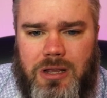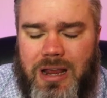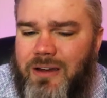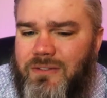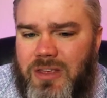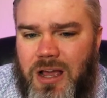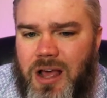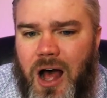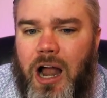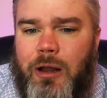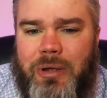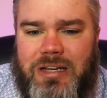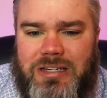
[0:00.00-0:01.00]
If the
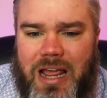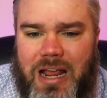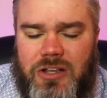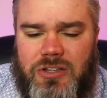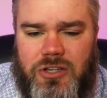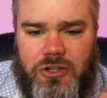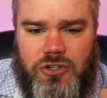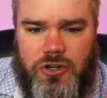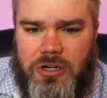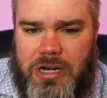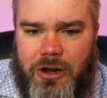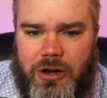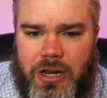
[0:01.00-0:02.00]
economy tanks in a
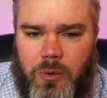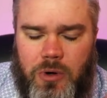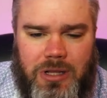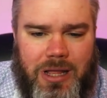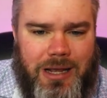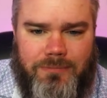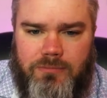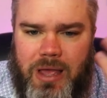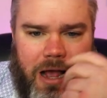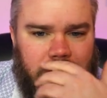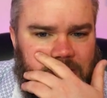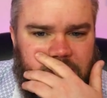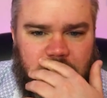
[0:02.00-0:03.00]
certain area where like
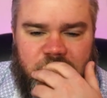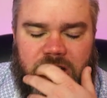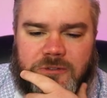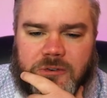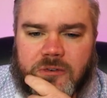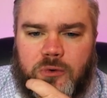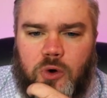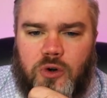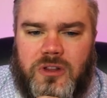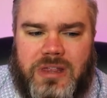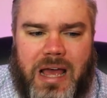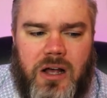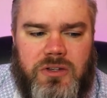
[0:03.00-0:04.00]
houses are selling for
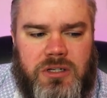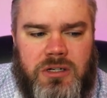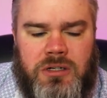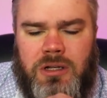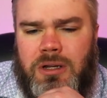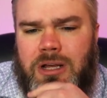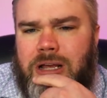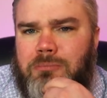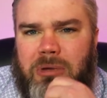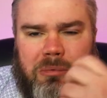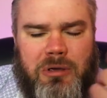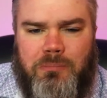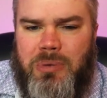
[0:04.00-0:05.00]
$400,000,
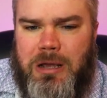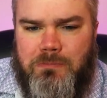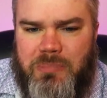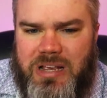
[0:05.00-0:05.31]
maybe a big